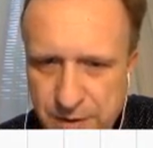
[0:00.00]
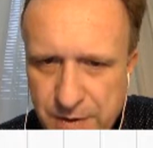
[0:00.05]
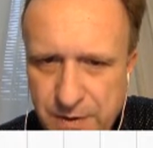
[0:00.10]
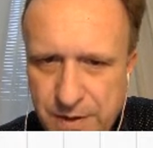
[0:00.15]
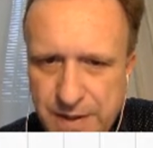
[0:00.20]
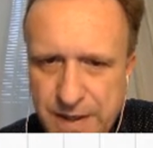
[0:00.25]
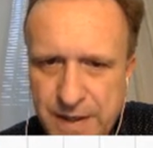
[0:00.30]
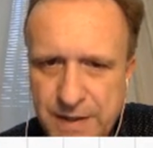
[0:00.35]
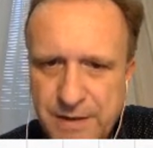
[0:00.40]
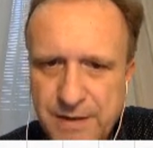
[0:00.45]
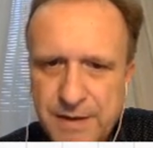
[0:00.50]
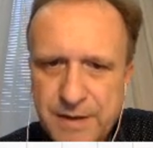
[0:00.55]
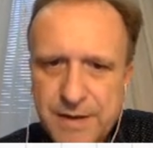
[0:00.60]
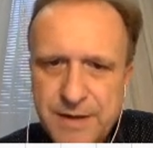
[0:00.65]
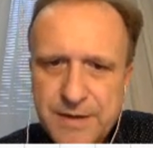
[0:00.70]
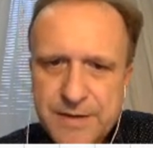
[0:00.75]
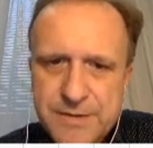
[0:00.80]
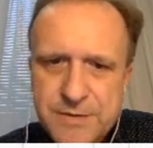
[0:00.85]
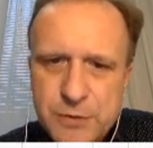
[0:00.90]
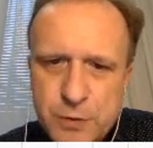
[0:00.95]
Okay,
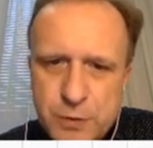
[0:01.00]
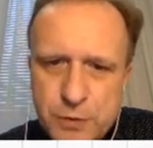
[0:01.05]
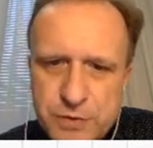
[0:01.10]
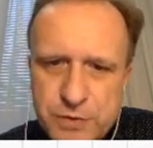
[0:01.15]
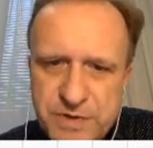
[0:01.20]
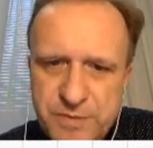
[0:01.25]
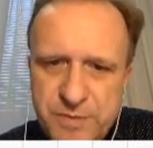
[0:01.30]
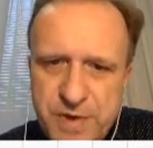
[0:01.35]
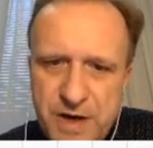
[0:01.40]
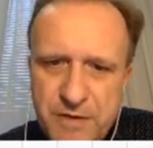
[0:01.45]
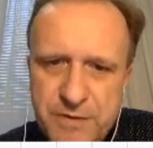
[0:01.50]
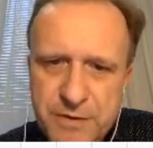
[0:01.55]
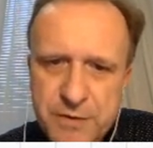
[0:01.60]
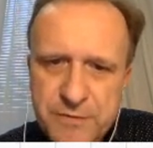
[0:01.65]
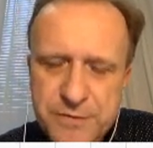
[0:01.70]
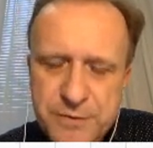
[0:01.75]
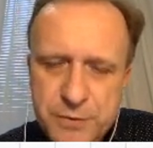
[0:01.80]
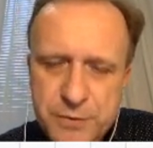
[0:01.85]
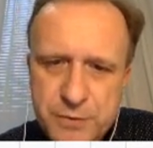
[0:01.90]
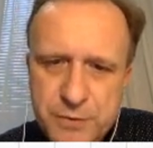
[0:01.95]
2 to the power
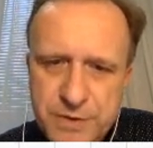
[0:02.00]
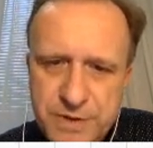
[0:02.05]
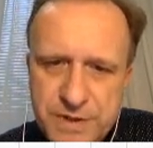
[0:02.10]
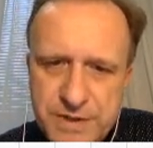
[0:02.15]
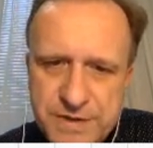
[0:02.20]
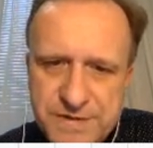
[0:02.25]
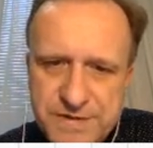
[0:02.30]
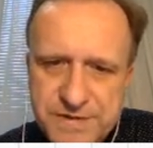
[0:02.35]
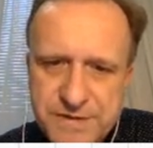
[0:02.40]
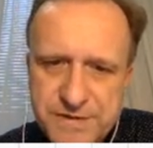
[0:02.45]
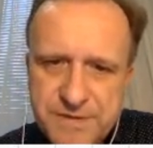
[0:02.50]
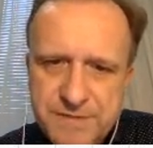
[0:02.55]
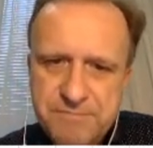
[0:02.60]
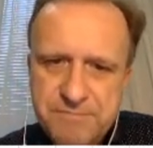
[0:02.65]
of 2 is